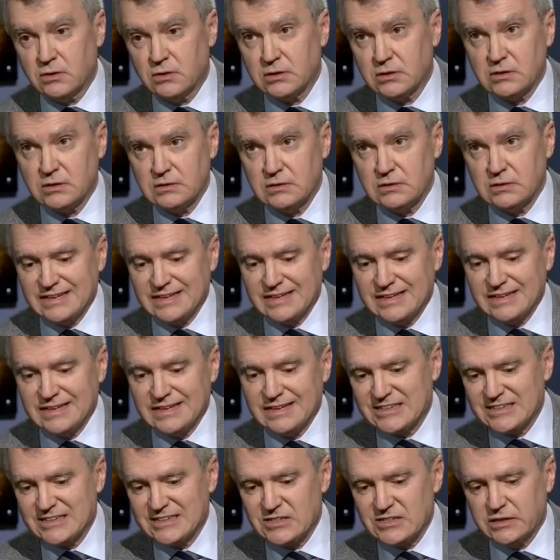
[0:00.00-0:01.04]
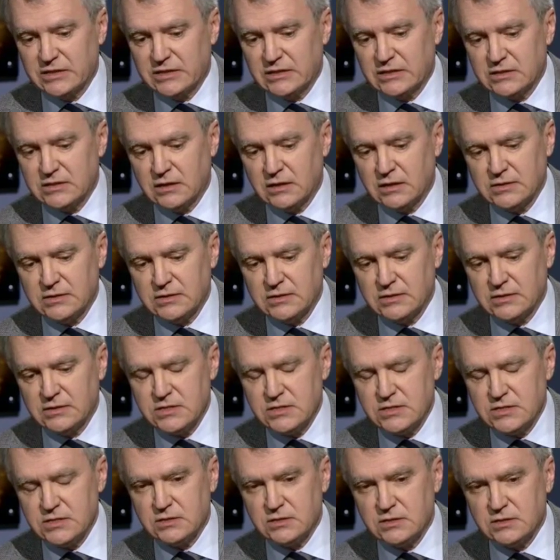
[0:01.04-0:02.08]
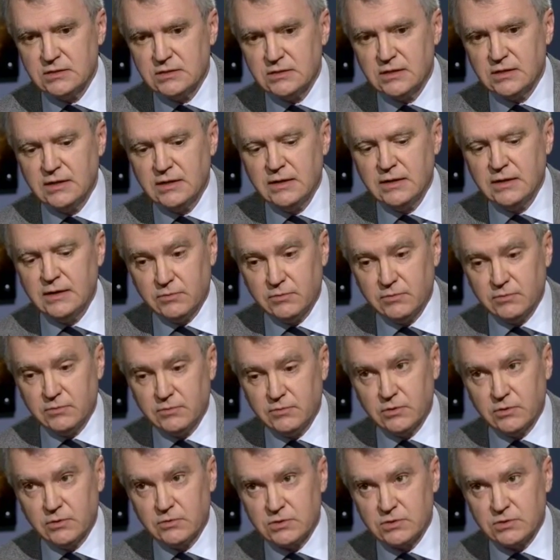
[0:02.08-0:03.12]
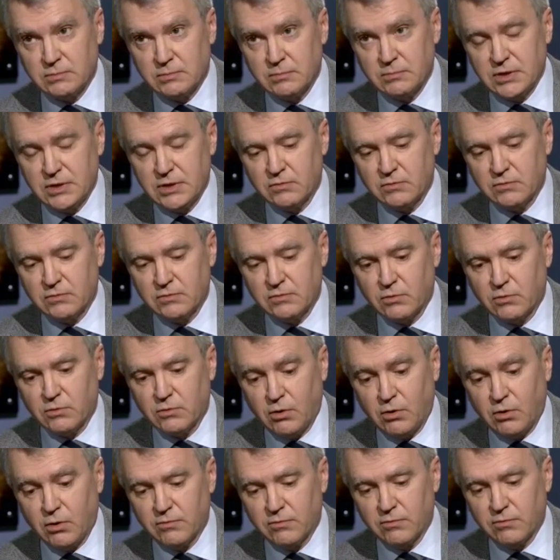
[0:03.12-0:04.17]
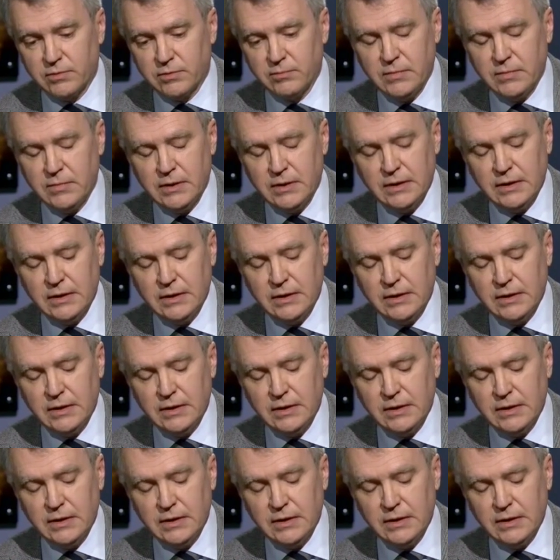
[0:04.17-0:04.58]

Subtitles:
they're not actually entirely consistent, even though some people are for all of